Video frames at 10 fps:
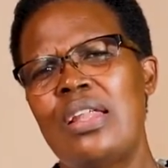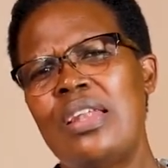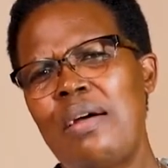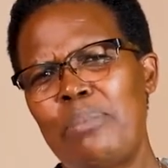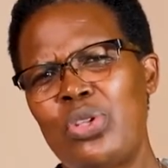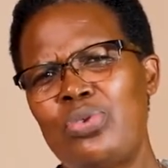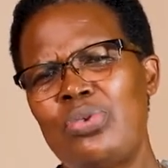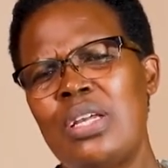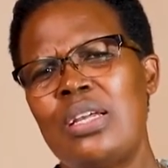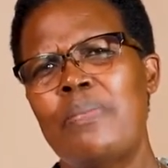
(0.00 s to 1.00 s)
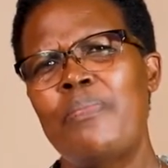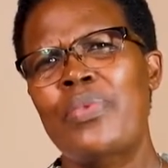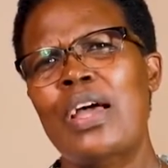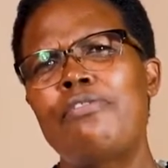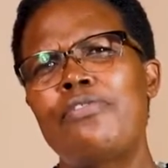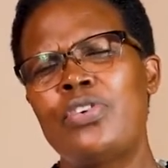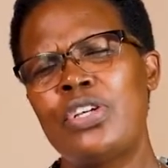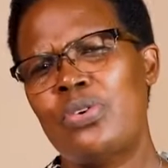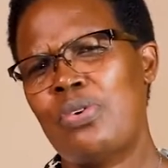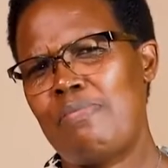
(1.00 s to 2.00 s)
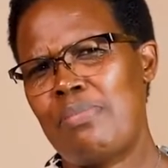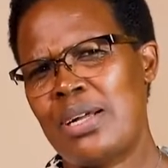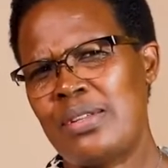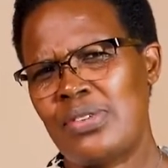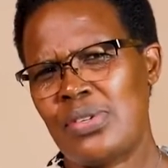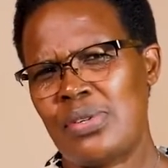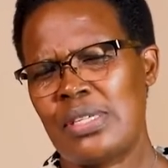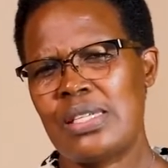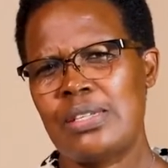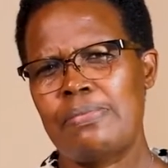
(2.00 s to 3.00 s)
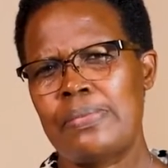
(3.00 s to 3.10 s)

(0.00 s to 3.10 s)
Number 3, avoid comparisons.